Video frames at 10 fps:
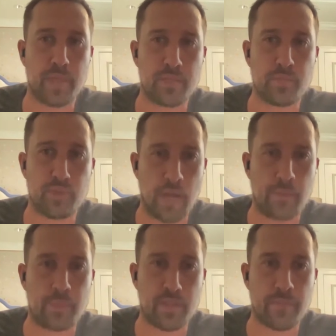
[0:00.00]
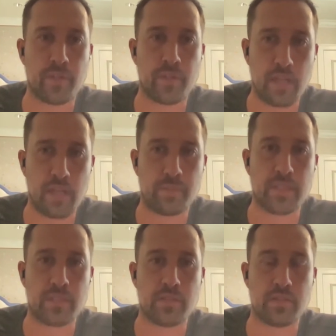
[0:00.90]
probably the first element
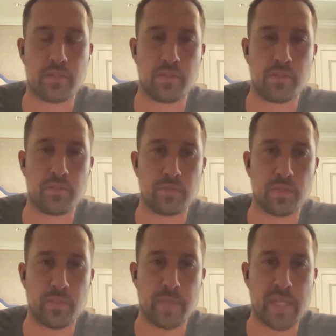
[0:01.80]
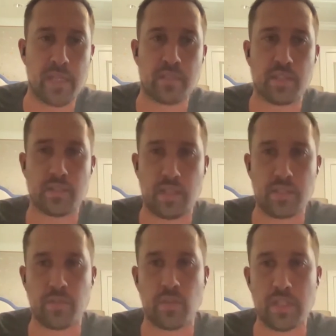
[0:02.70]
to being a successful
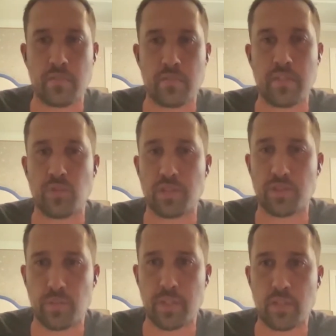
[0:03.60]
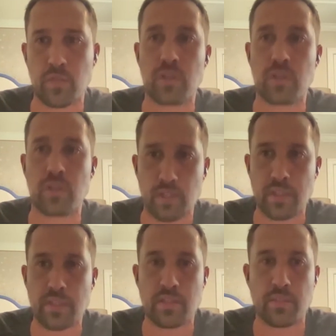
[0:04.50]
individual contributor, or at least
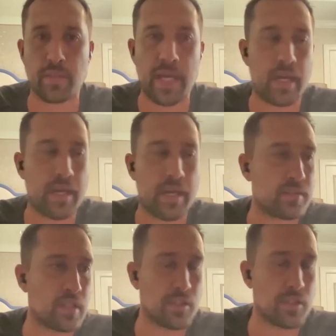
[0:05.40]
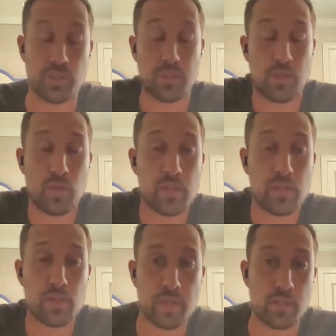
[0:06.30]
in my eyes. Just know what you're
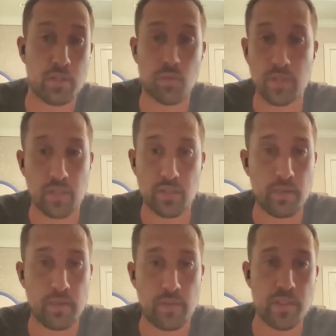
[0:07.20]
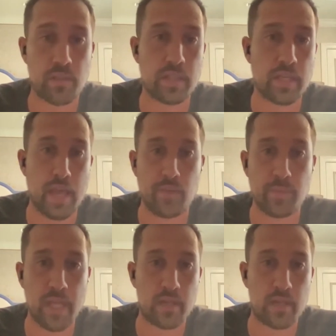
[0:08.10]
doing, know what you're going to do every single day, have a plan.